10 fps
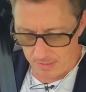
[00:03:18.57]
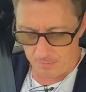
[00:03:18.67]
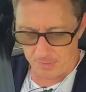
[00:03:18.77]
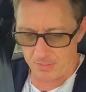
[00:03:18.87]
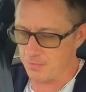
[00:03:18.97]

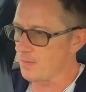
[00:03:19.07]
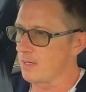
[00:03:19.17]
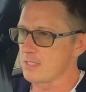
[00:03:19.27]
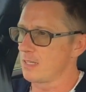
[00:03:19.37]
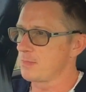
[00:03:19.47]
But as far
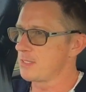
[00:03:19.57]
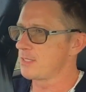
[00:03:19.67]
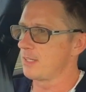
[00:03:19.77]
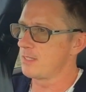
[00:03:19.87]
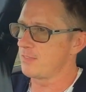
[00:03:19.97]
as I'm
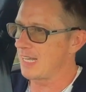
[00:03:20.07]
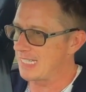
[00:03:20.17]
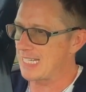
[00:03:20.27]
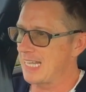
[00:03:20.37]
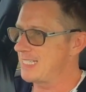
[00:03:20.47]
concerned, if I
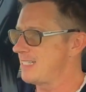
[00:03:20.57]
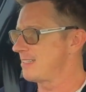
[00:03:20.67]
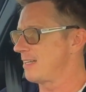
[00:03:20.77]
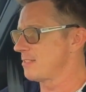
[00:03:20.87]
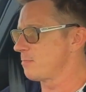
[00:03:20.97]
had
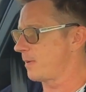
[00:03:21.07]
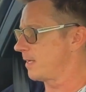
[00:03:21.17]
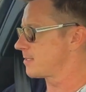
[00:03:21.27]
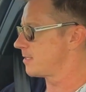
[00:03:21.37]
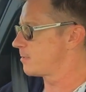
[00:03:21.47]

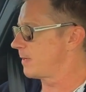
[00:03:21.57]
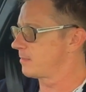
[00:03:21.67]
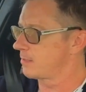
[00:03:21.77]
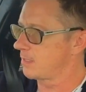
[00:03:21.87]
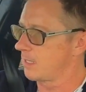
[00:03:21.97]
£80,000 to
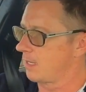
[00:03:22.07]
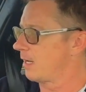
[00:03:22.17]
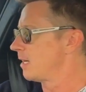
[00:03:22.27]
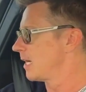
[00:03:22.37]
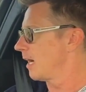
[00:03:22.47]
spend on a
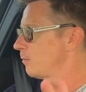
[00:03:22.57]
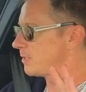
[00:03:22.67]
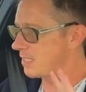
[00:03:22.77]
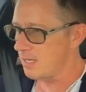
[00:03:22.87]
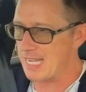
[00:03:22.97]
car, I
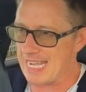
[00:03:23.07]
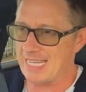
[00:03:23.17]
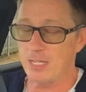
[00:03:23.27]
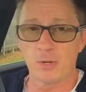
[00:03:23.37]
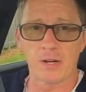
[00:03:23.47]
wouldn't go
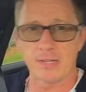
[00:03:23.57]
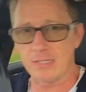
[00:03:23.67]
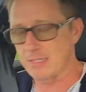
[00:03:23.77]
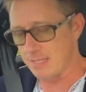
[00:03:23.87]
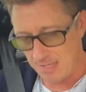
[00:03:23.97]
anywhere
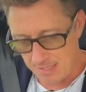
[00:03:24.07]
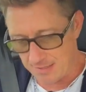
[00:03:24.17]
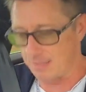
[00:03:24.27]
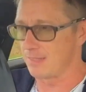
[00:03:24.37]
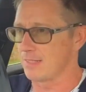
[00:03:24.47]
else
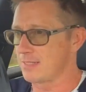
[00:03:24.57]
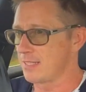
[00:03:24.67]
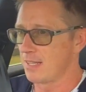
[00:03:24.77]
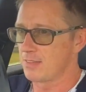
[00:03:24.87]
than this.